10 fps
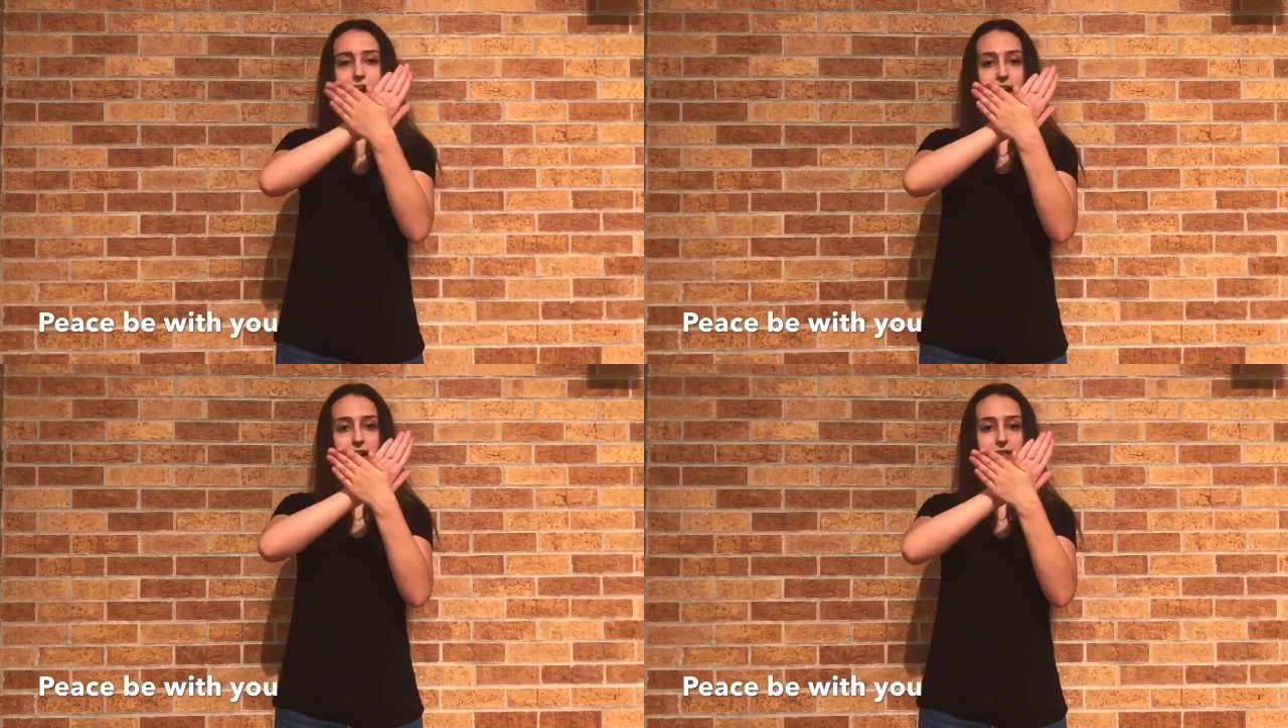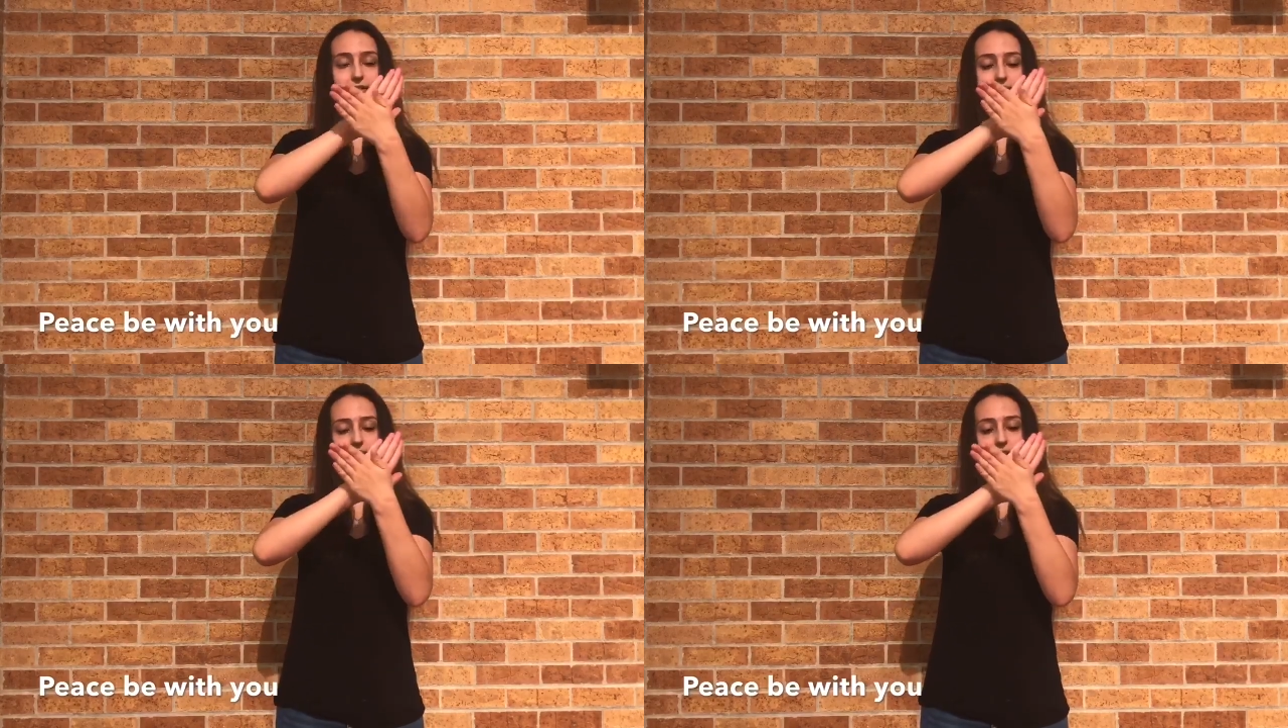
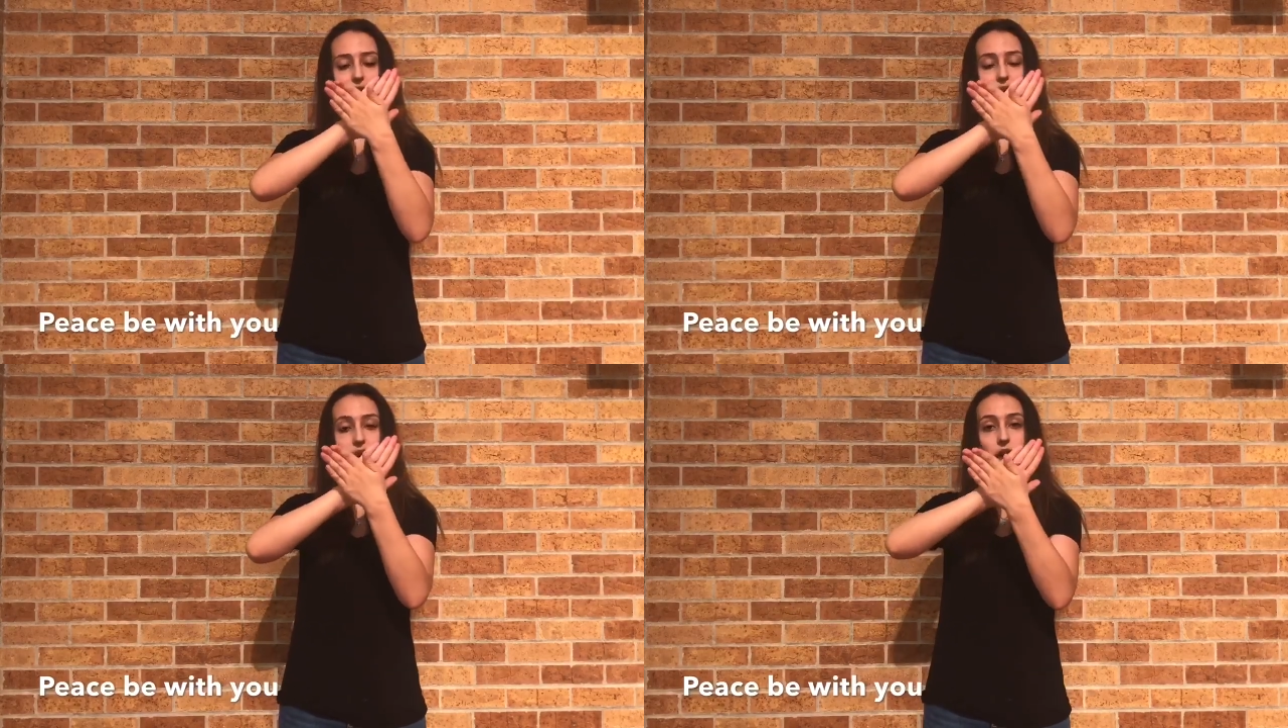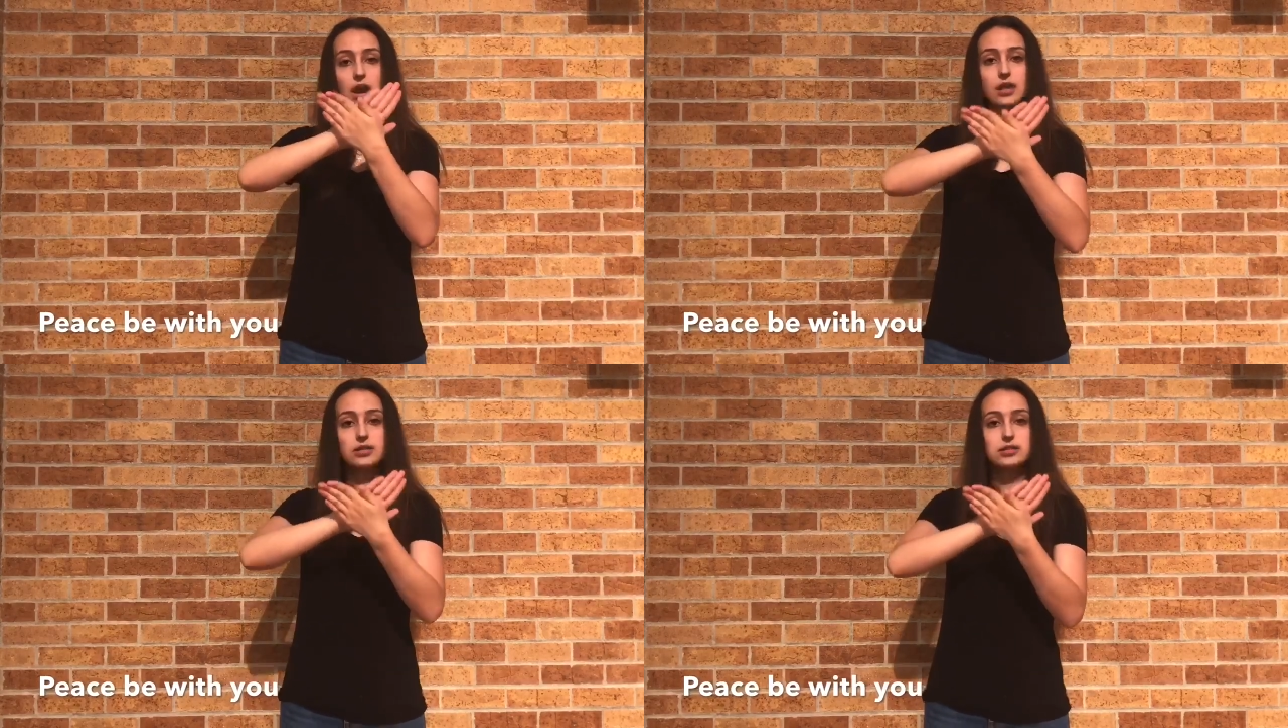X
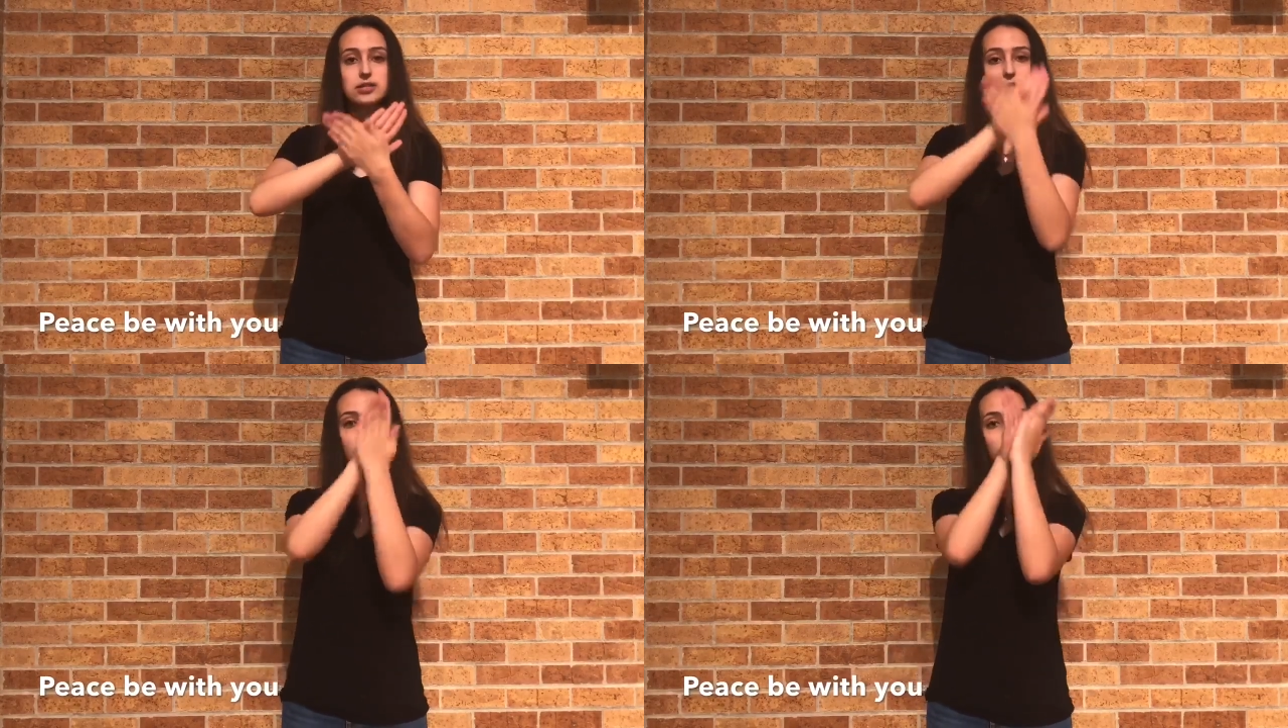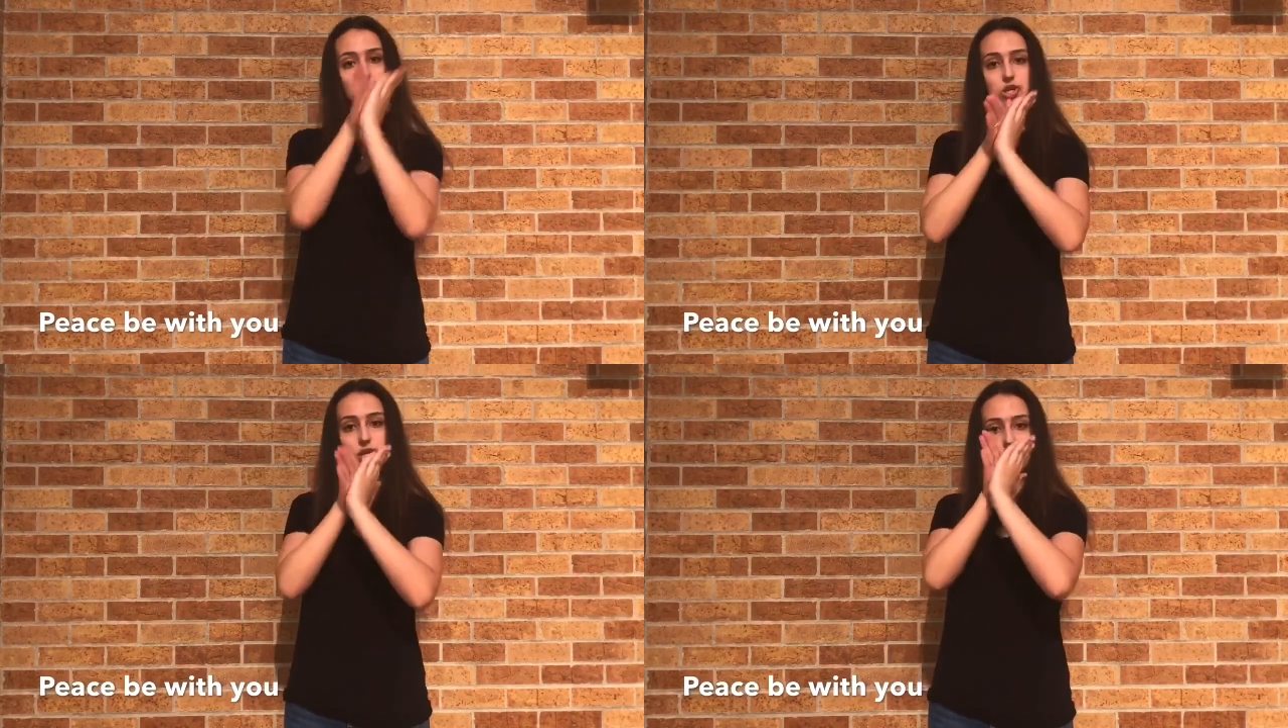and switch
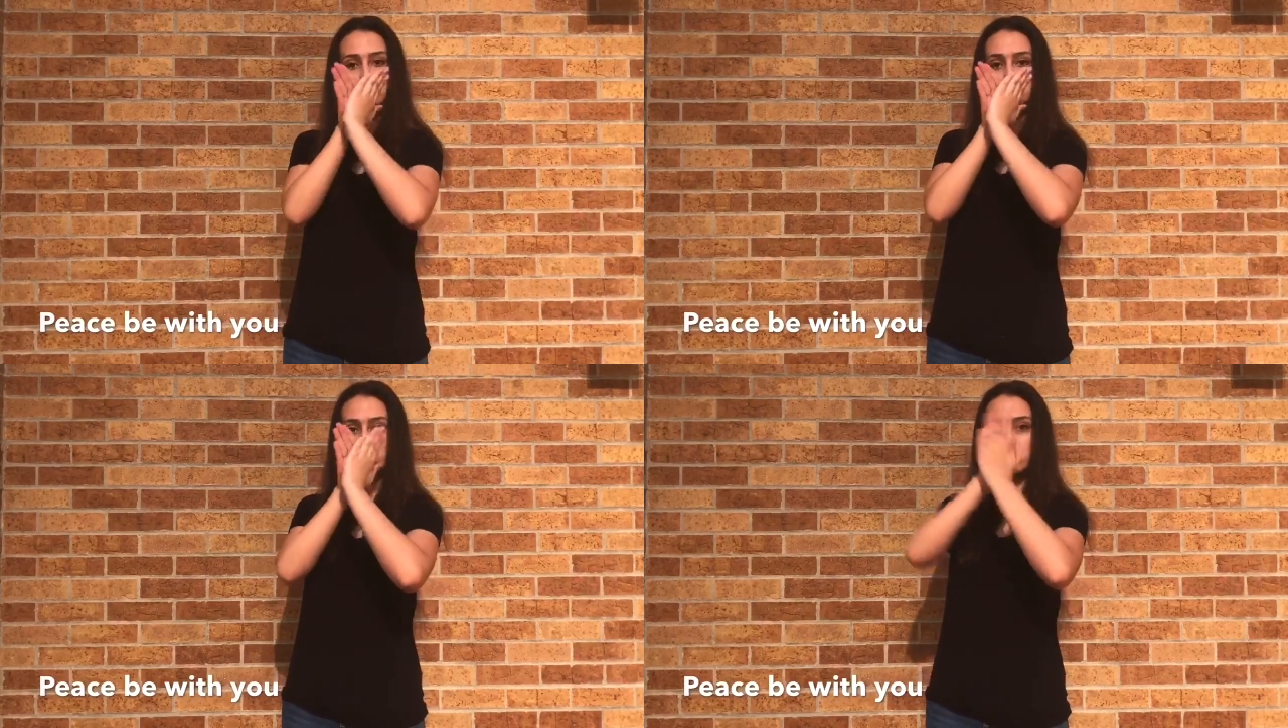it. So